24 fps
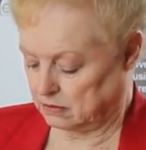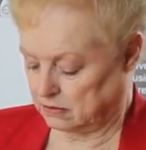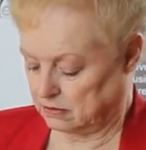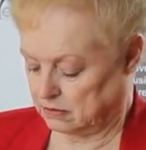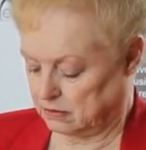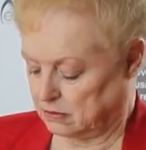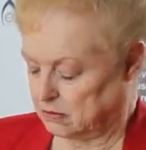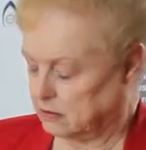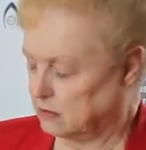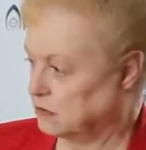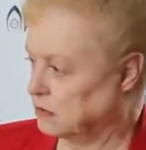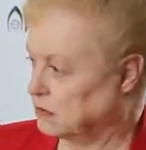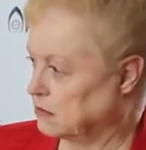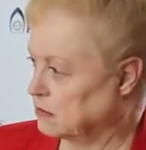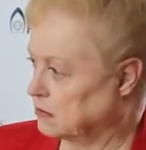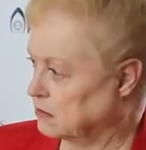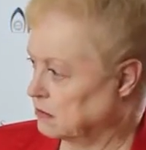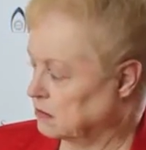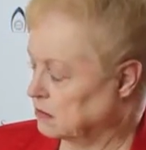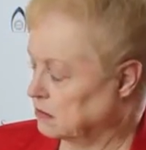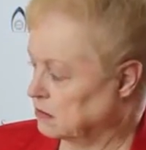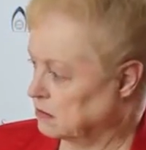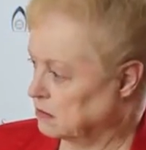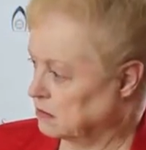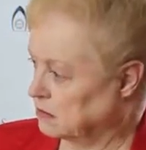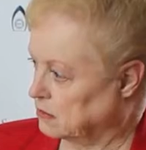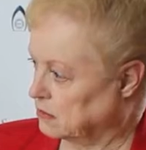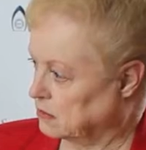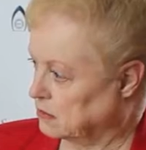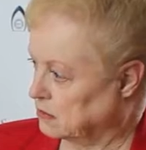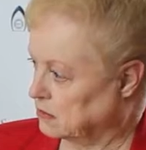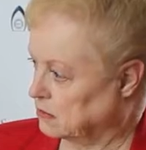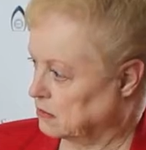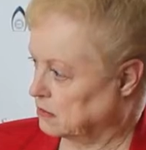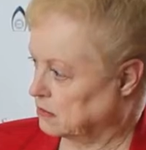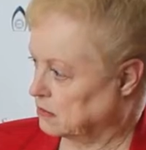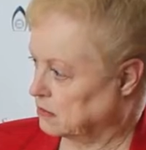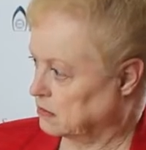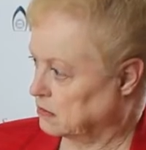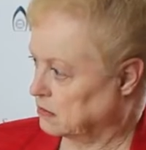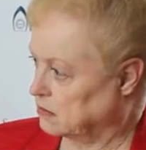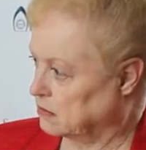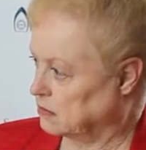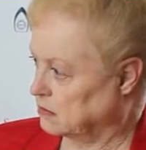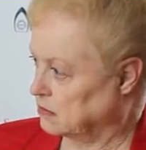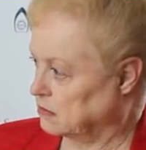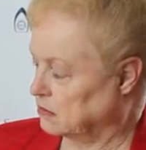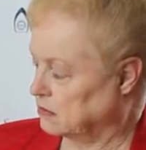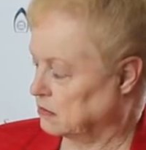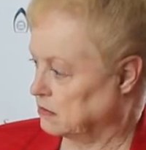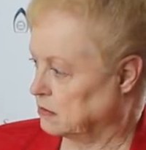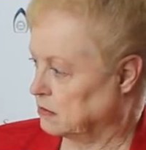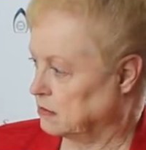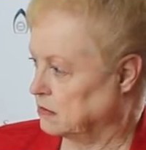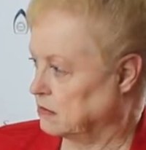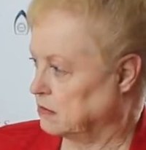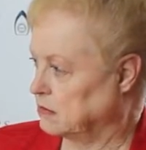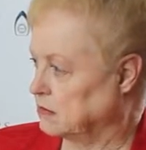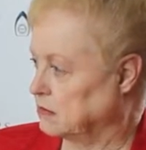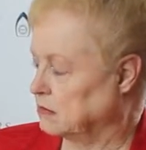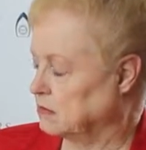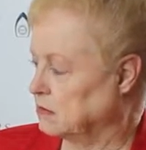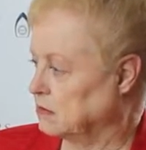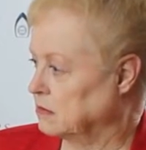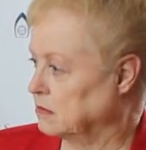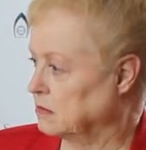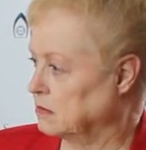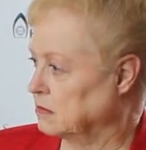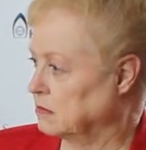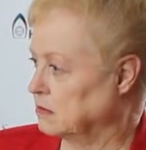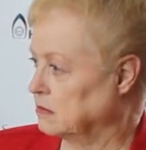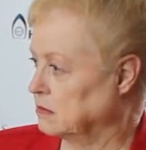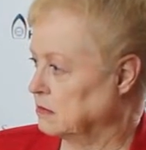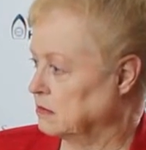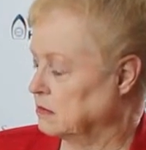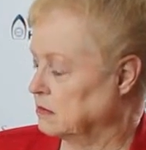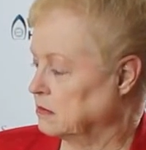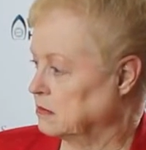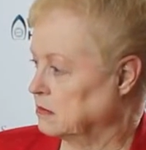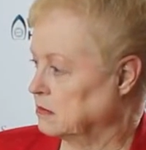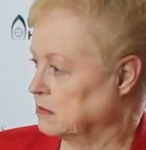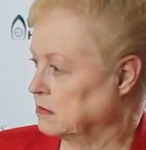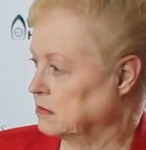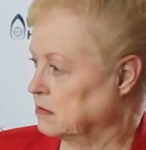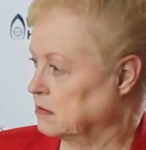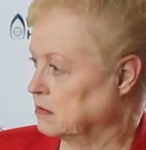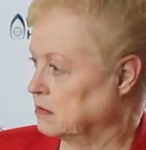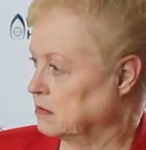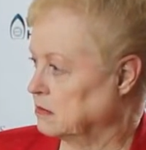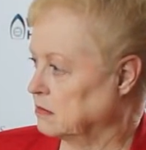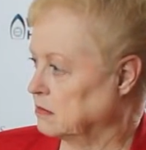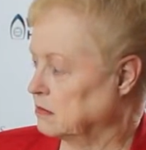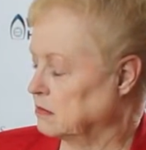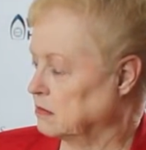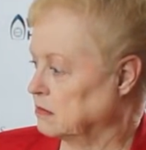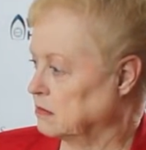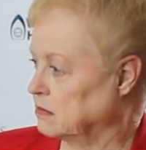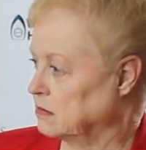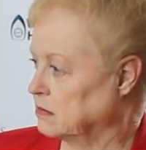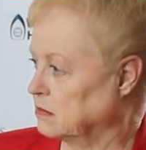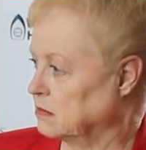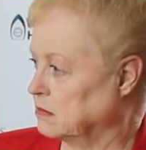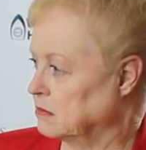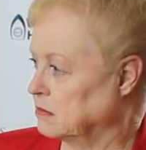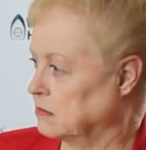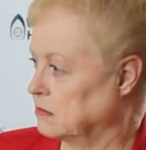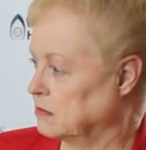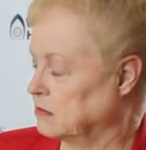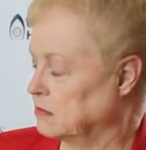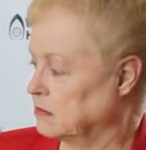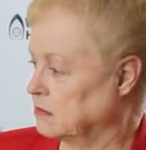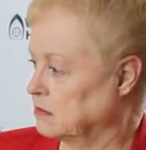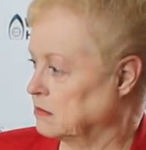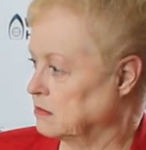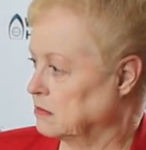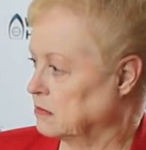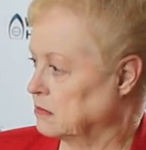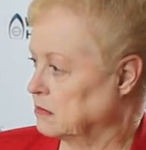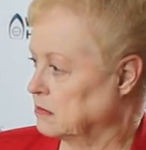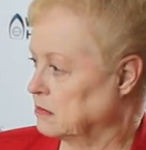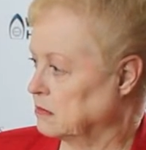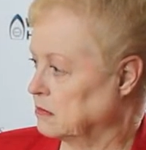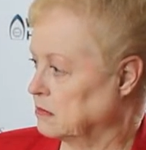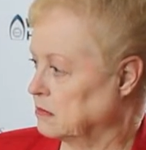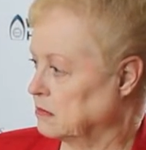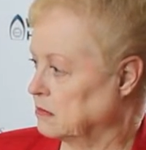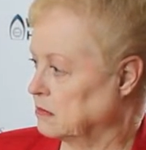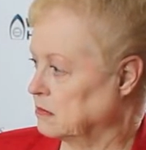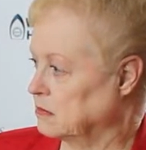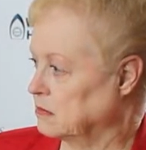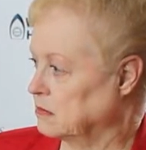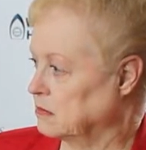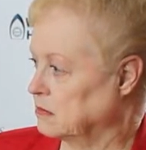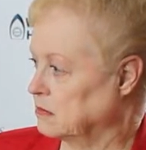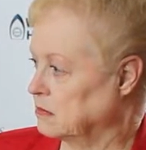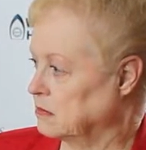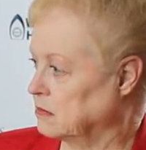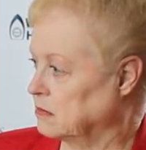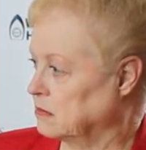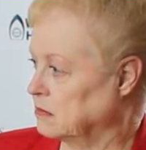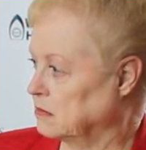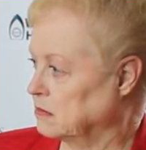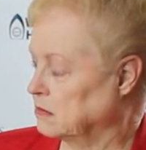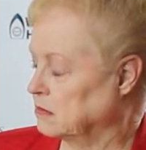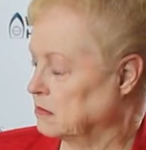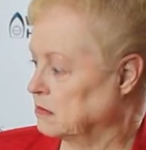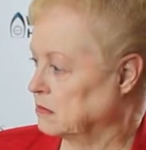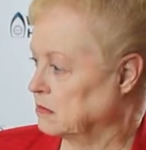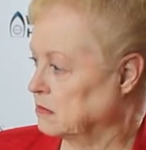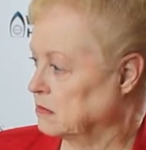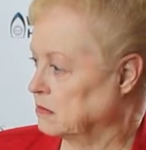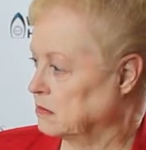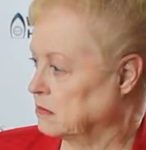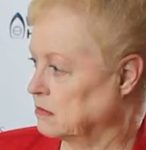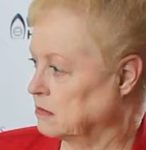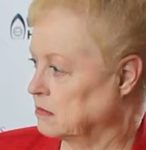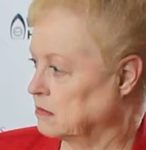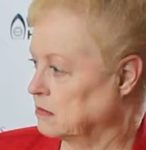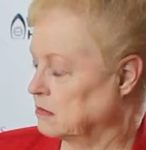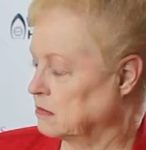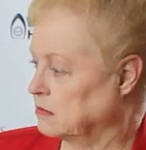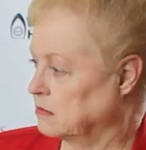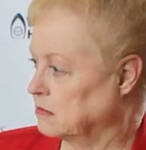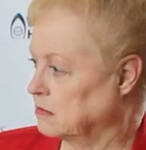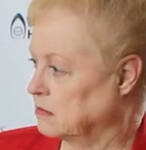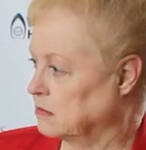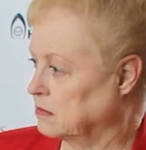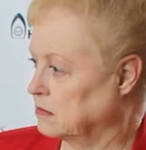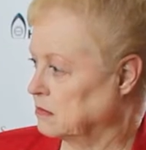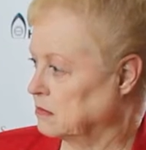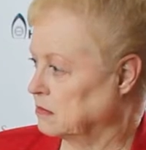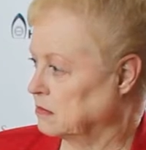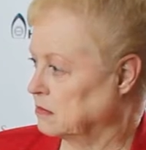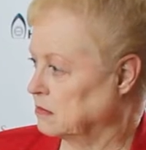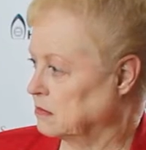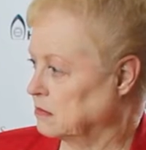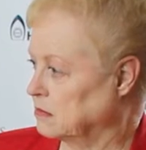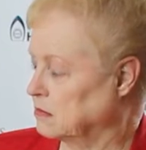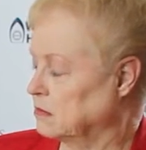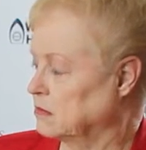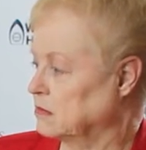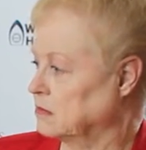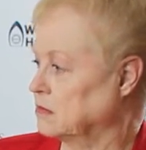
(silent)